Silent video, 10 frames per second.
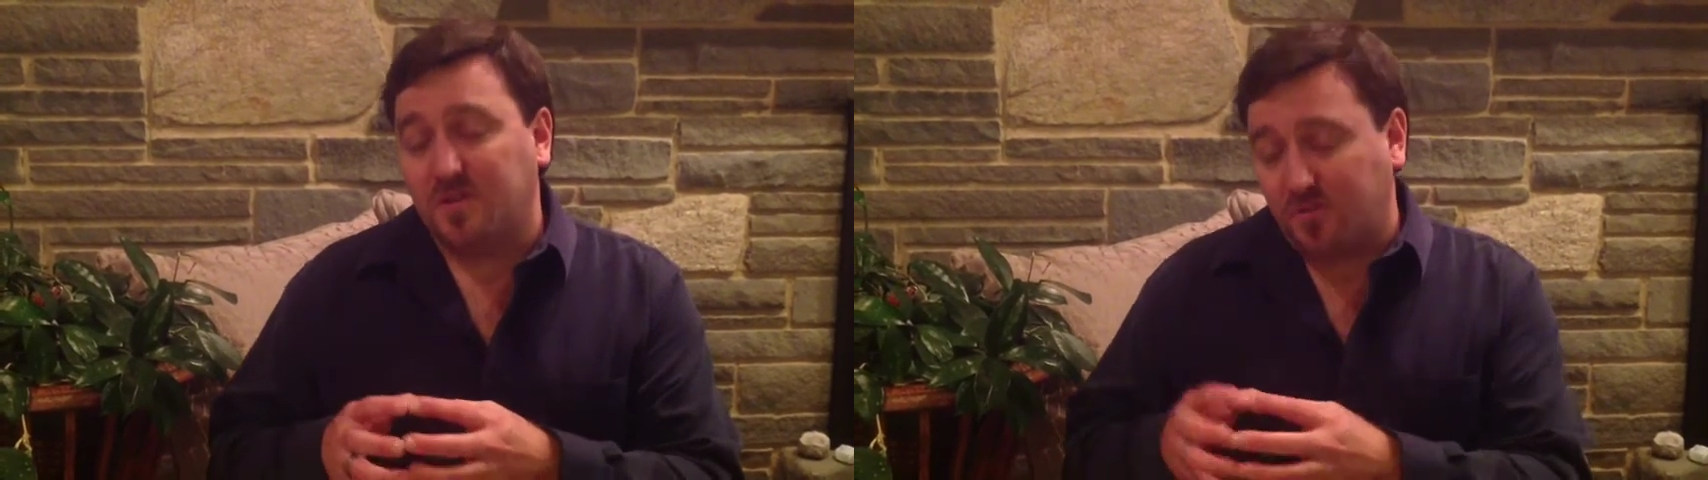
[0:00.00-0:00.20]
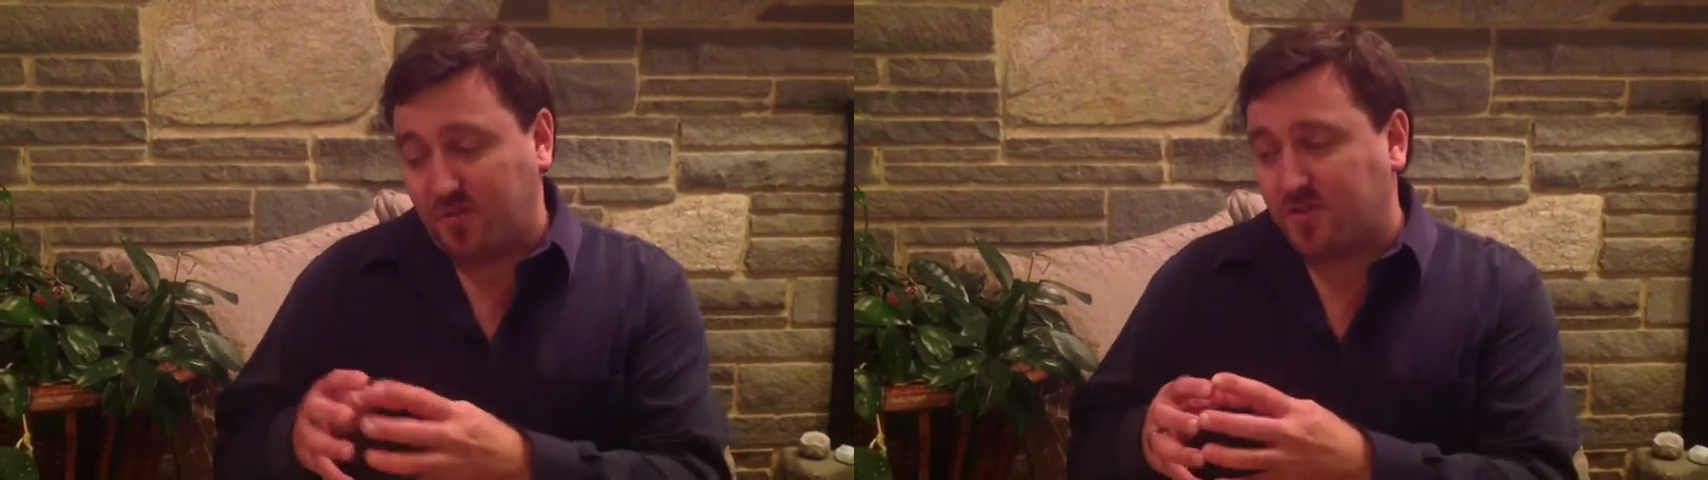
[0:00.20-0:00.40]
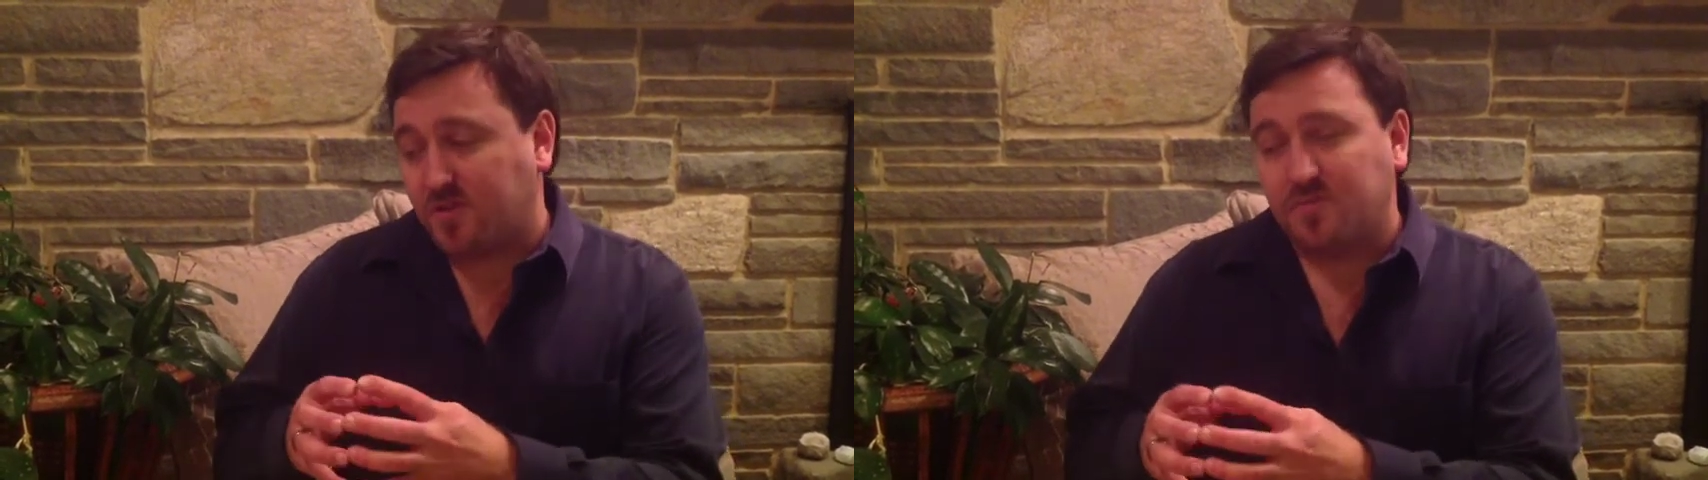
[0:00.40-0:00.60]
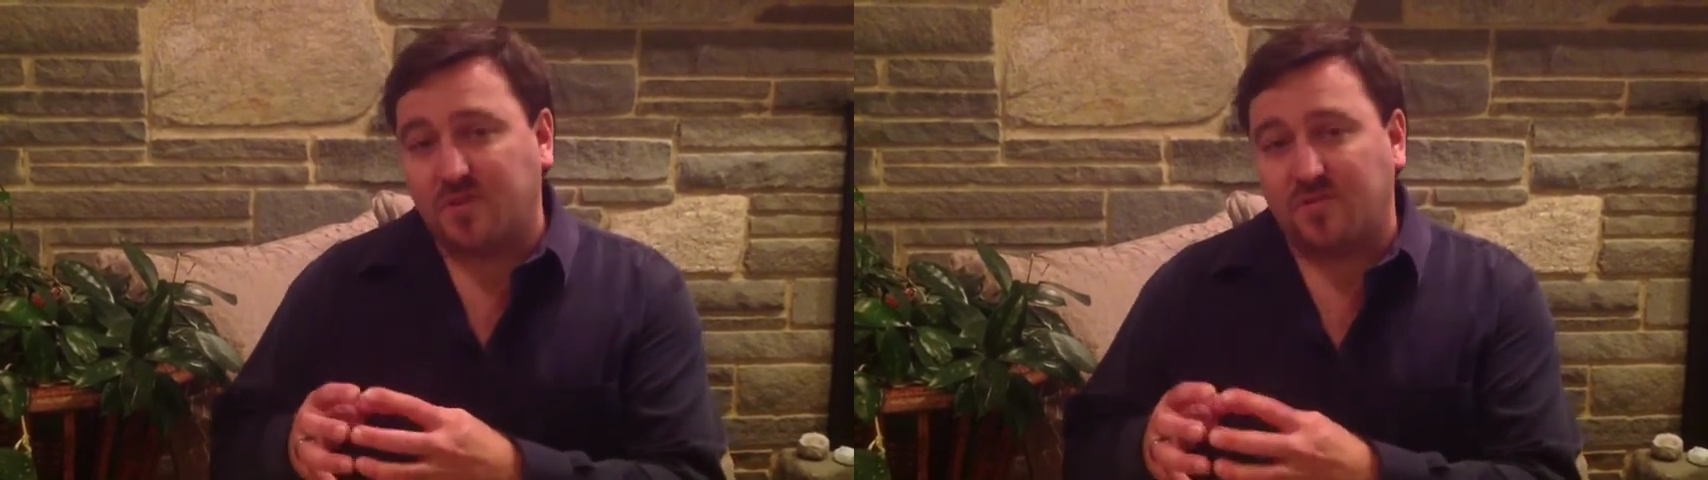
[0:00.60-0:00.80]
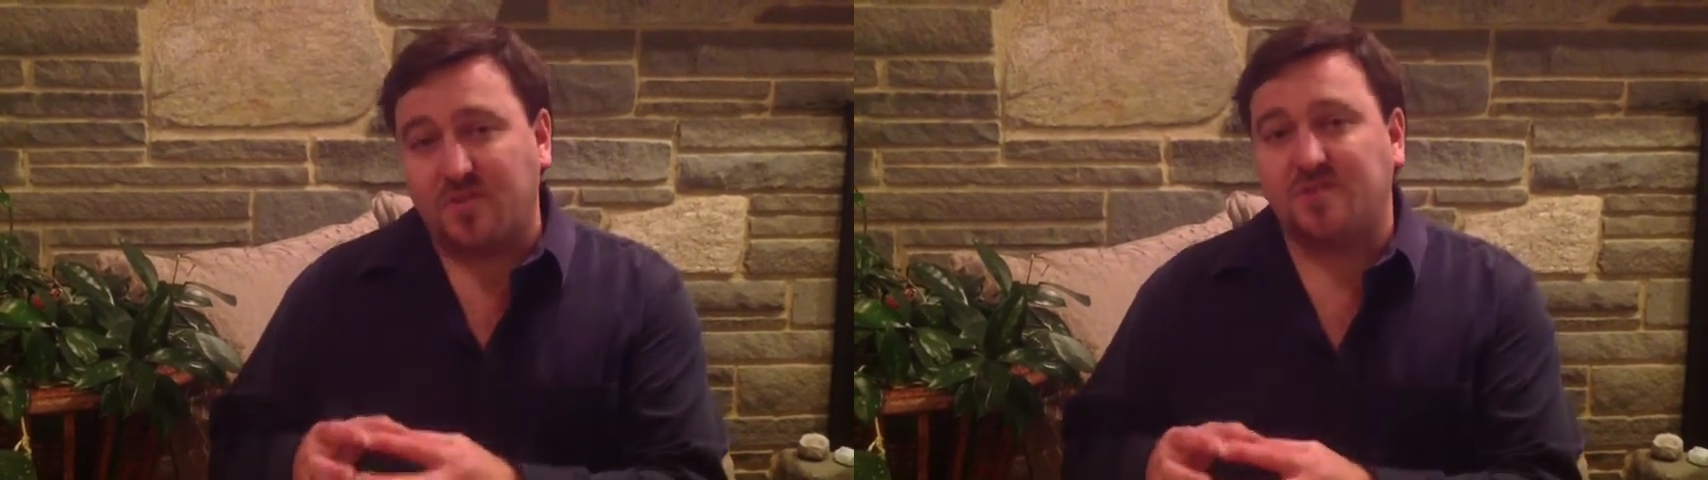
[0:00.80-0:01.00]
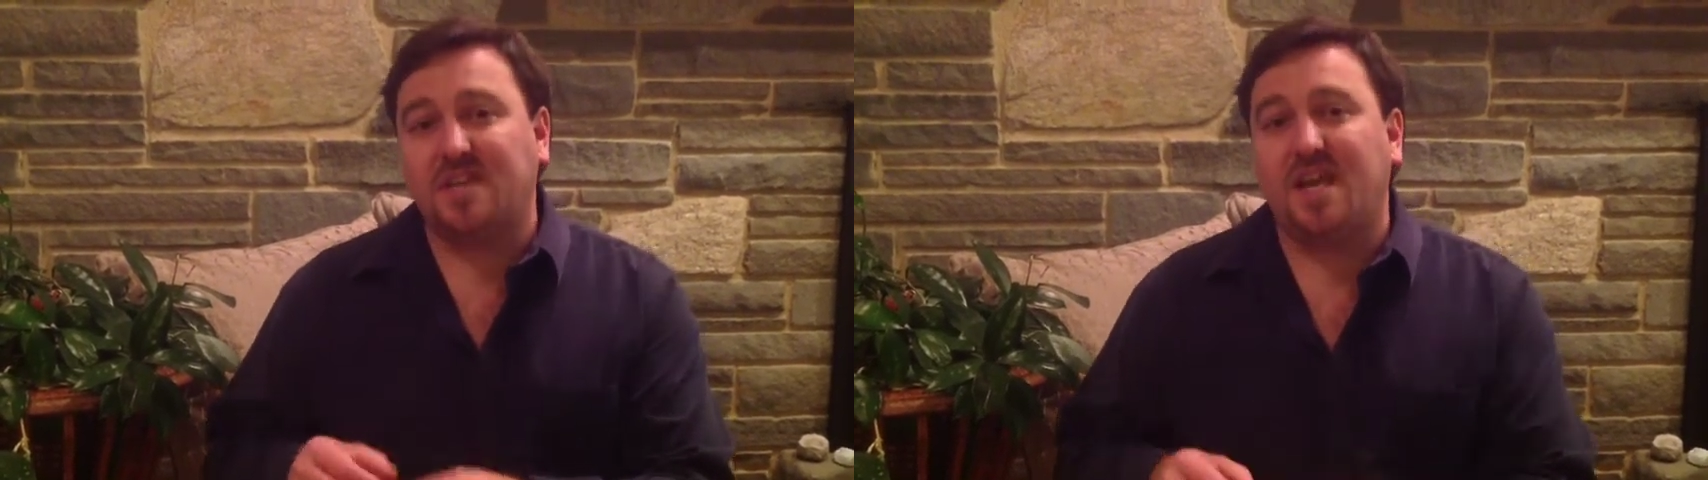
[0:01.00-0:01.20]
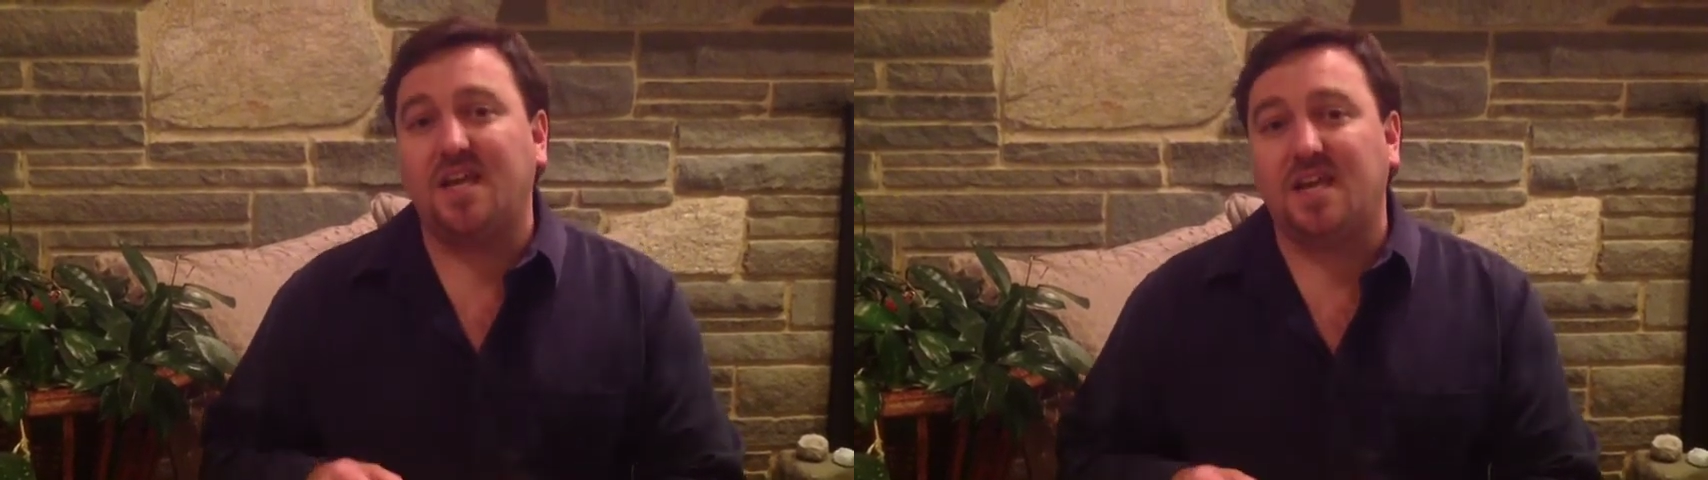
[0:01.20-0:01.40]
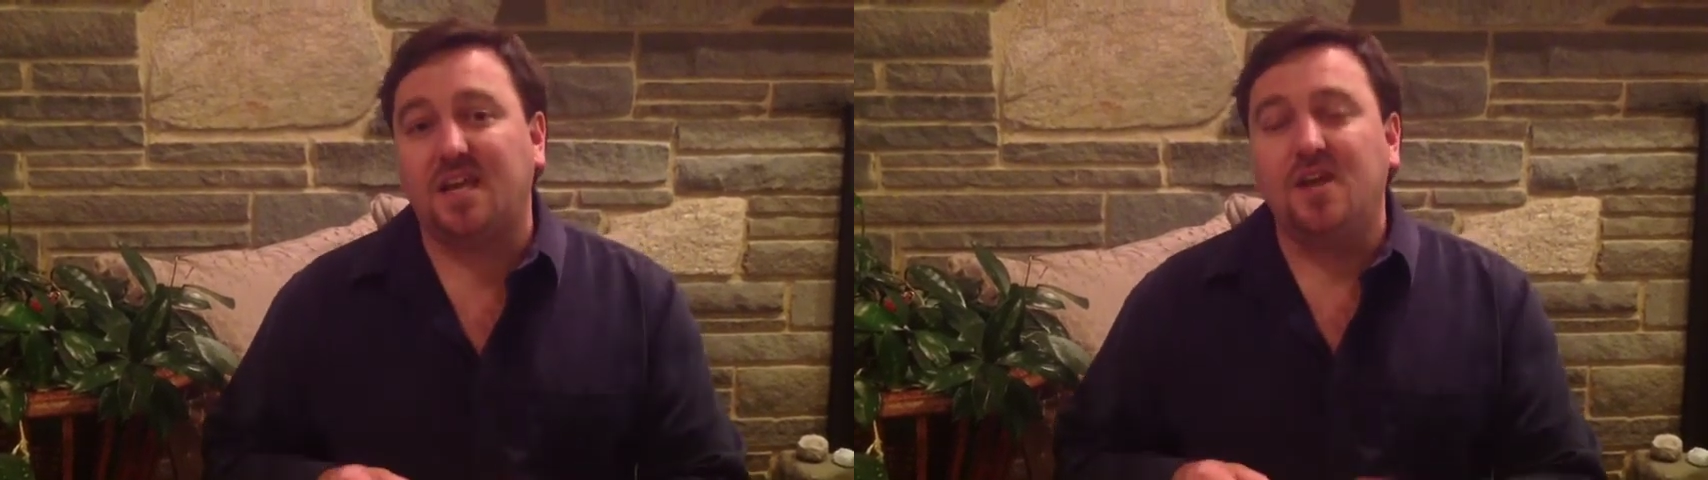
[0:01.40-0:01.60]
different in terms of
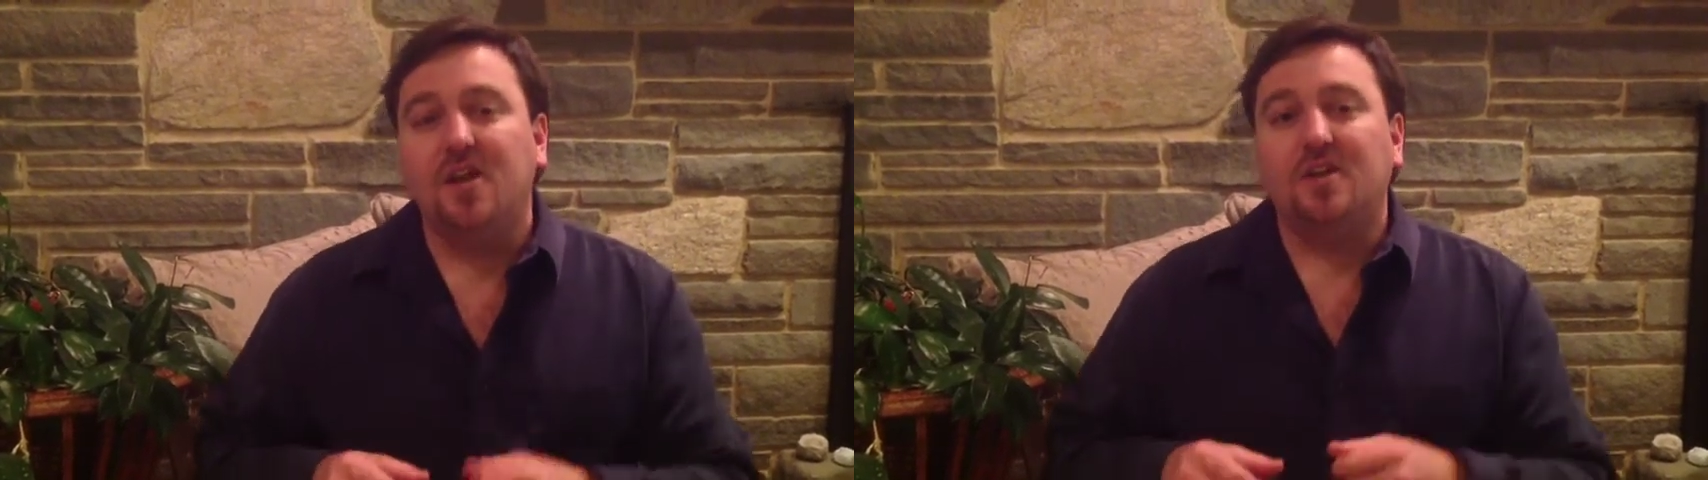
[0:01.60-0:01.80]
understanding,